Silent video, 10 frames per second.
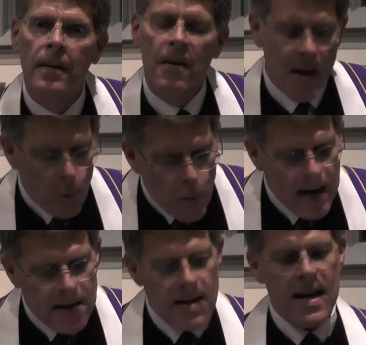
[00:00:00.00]
That we
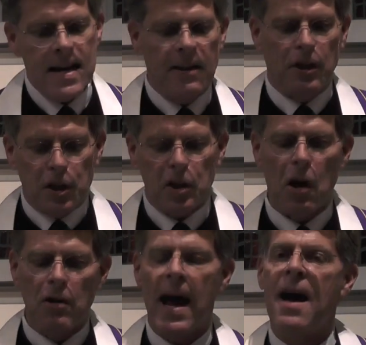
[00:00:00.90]
need it to
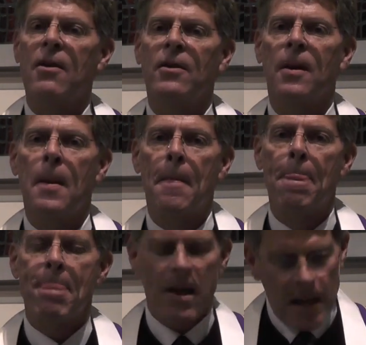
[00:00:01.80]
slow down,
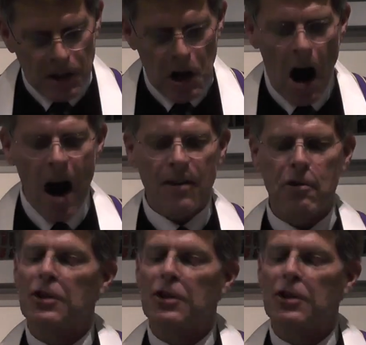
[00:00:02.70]
and that God, you're